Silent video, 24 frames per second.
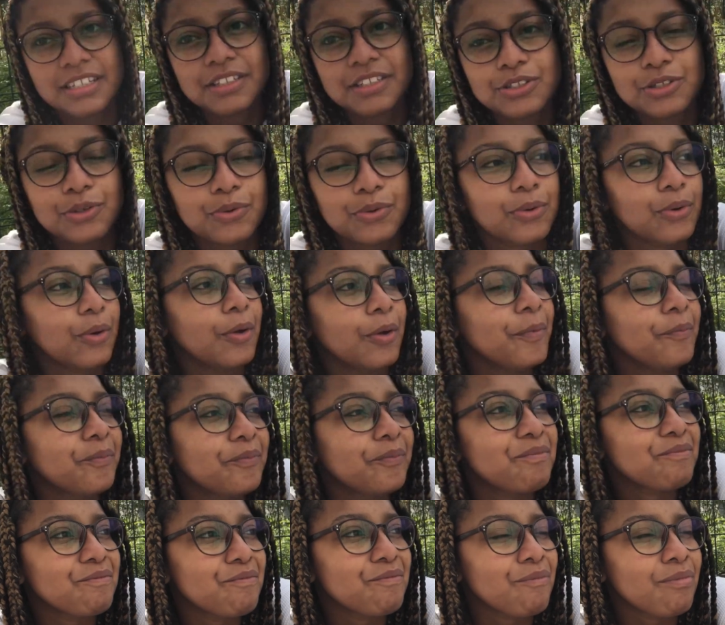at school.
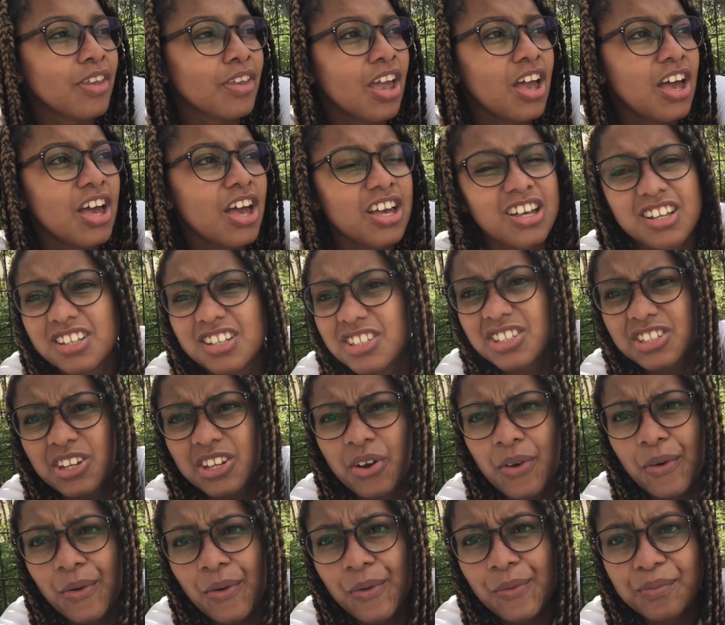
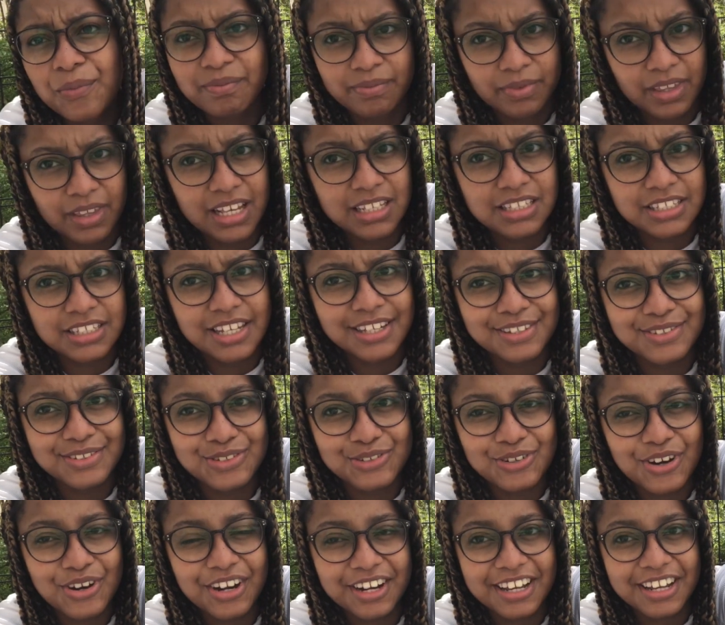So let's get
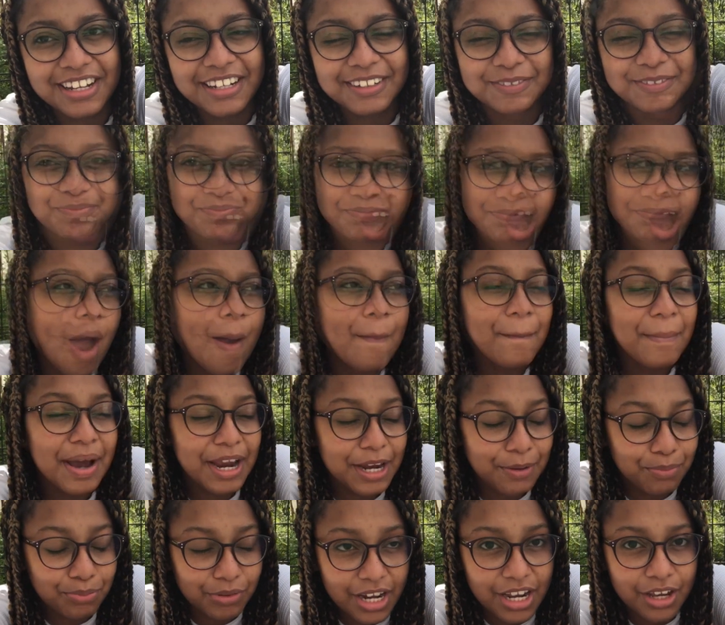started. My
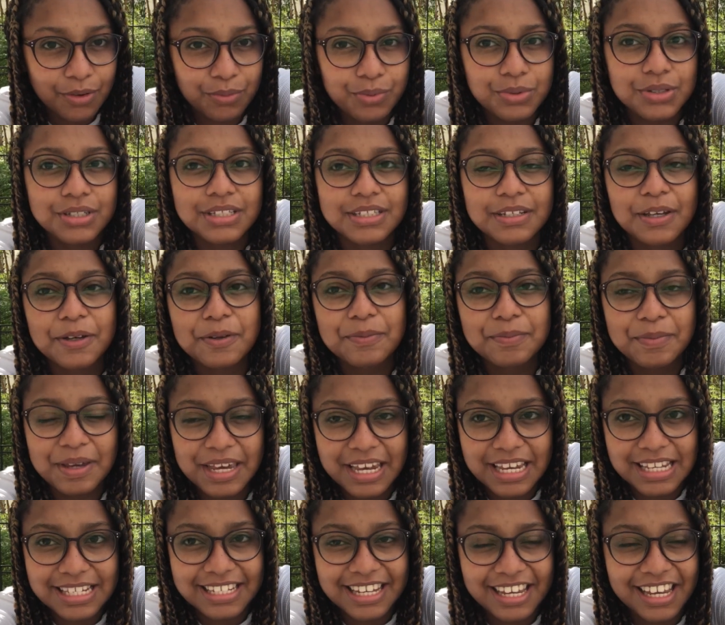break was
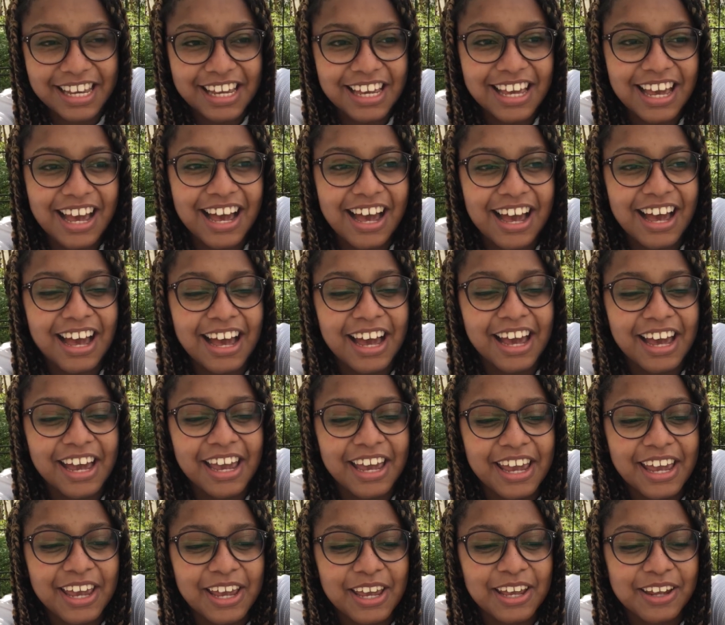amazing.
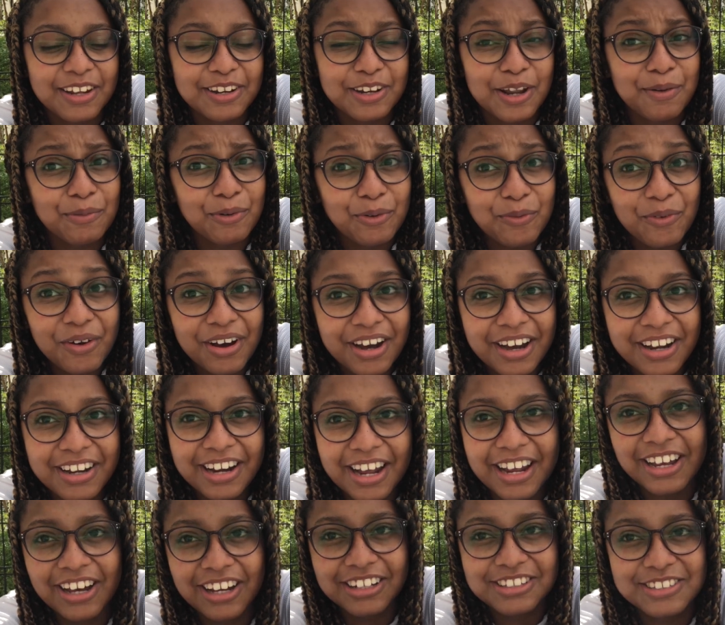Number one,
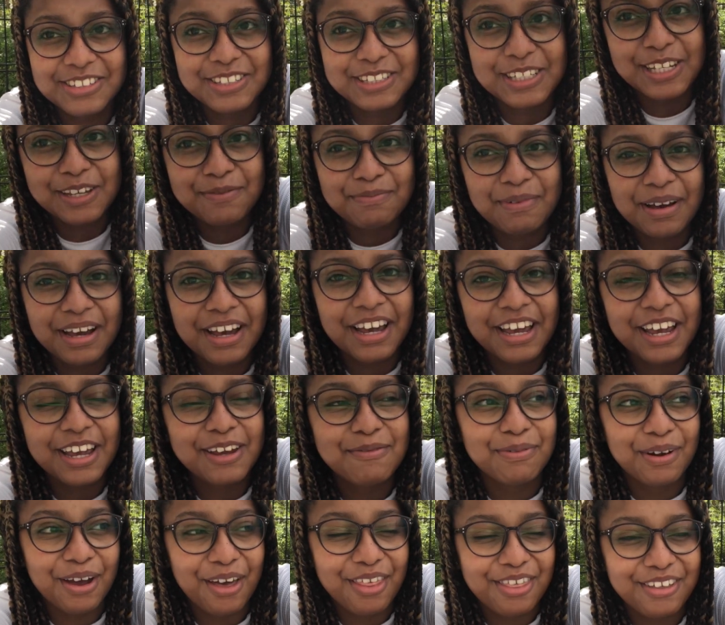I got to see my
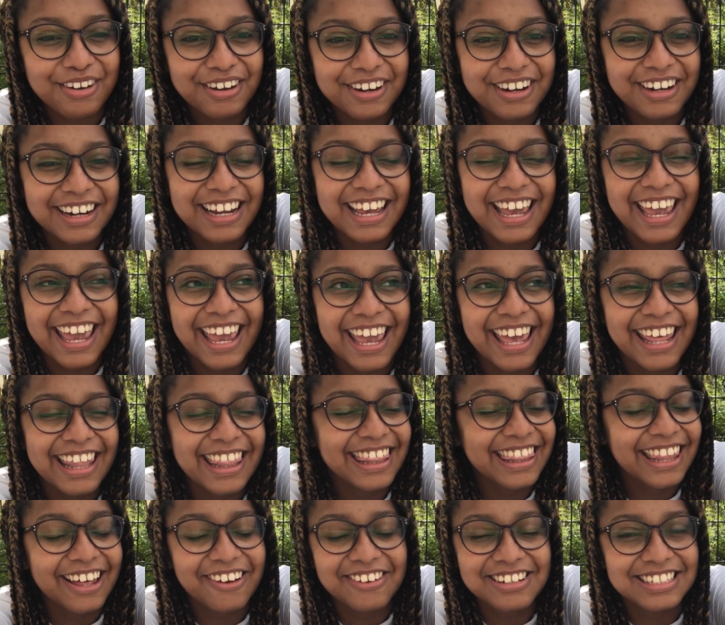brother
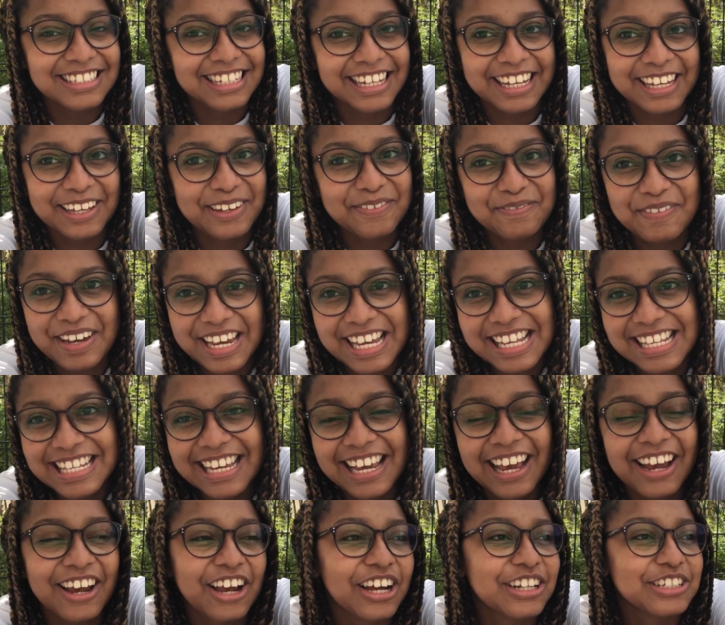and that was like amazing.
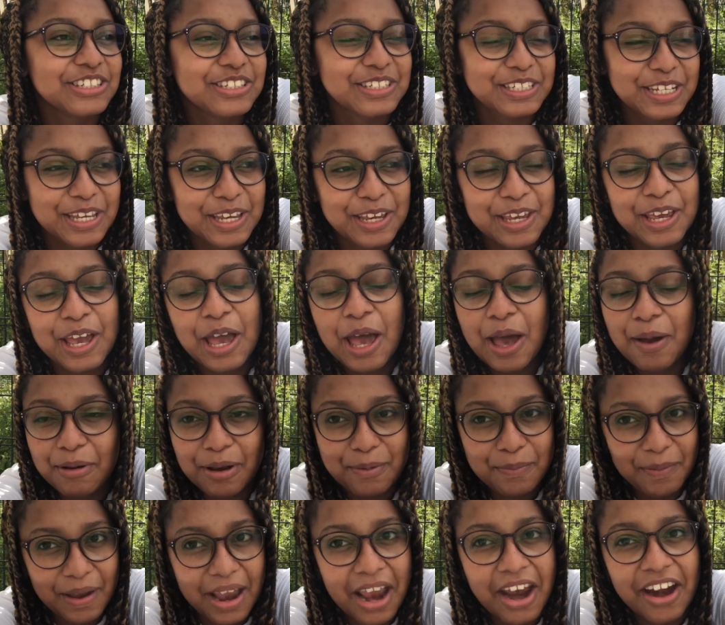I got to see my
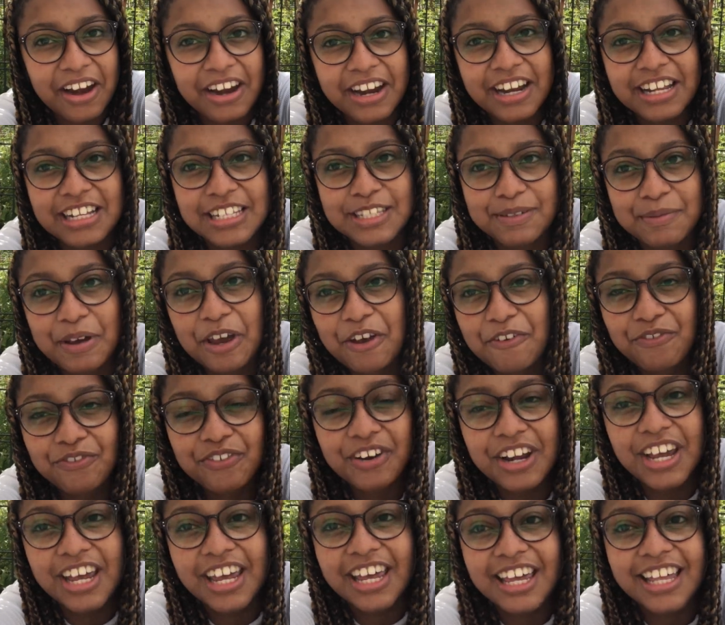parents, my
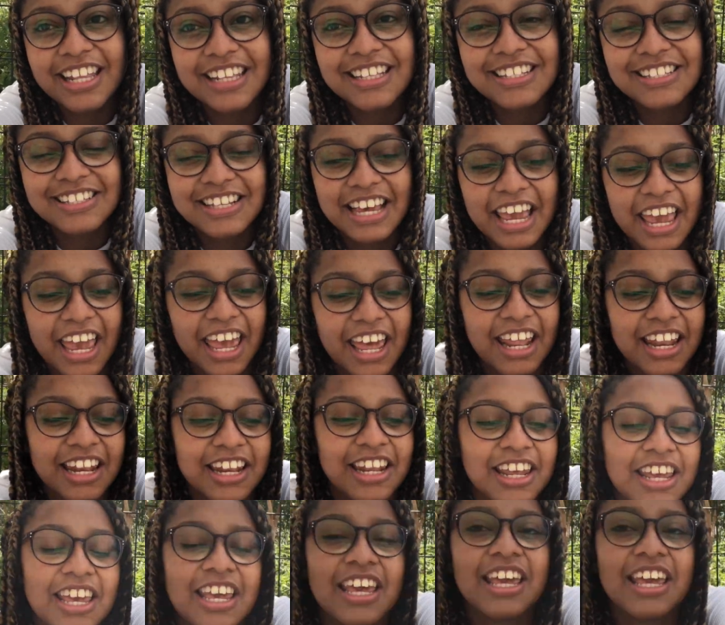friends, and
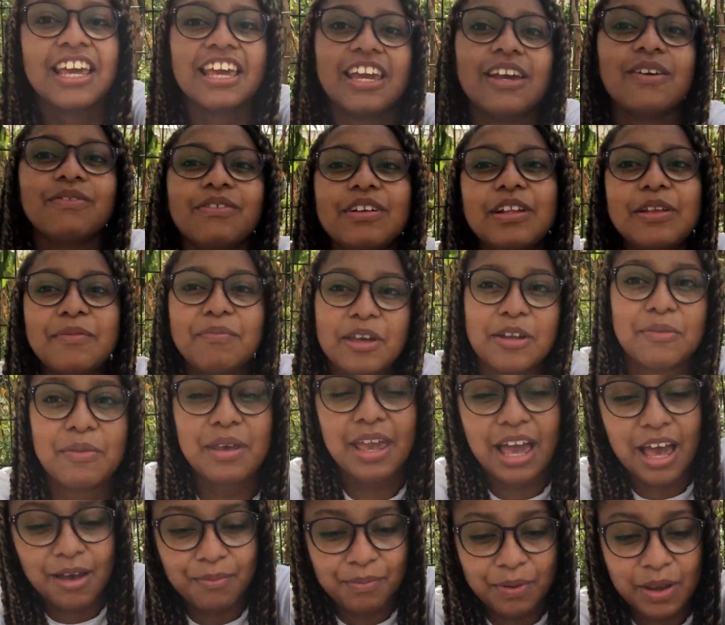it really made me
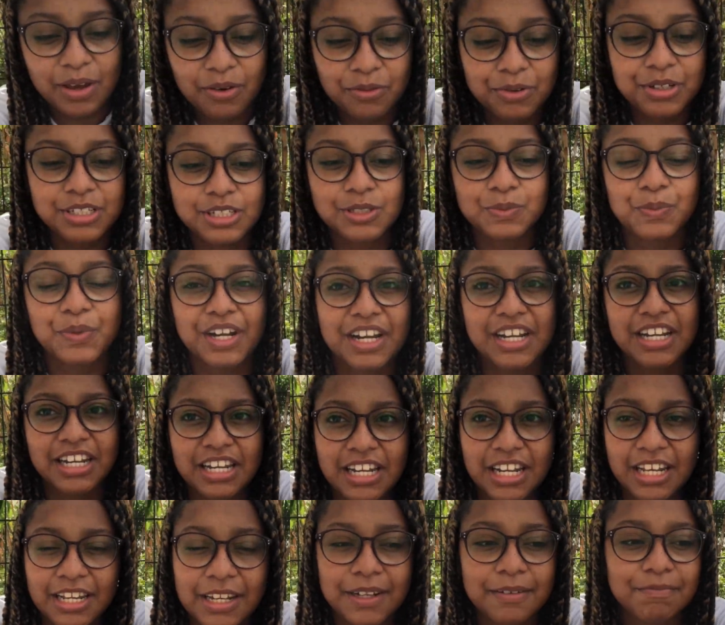happy. It was what I
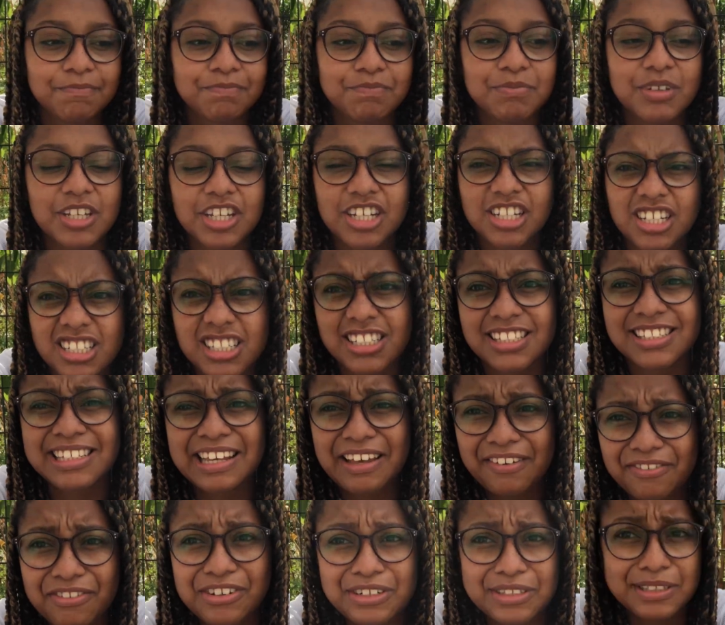needed because
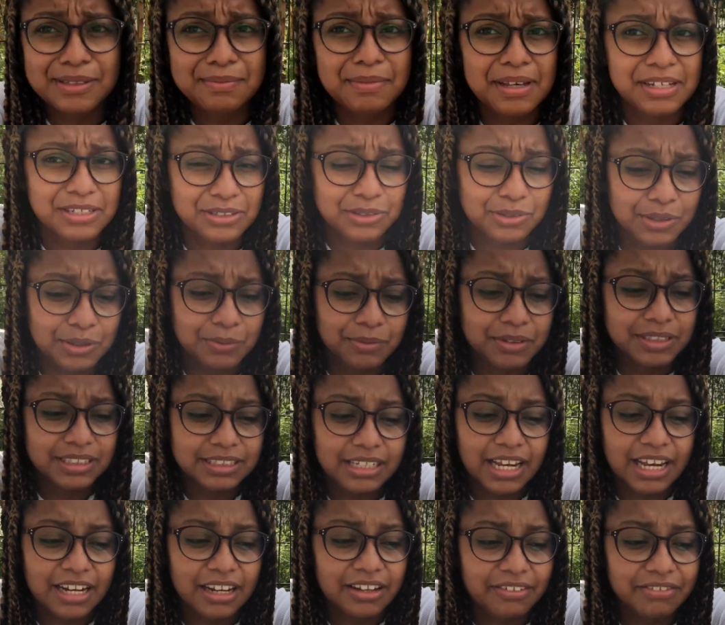first semester was
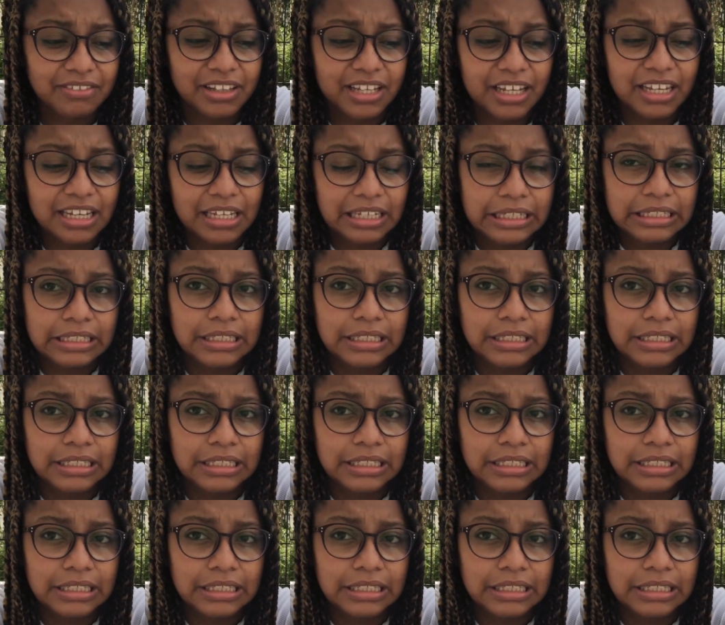kind of like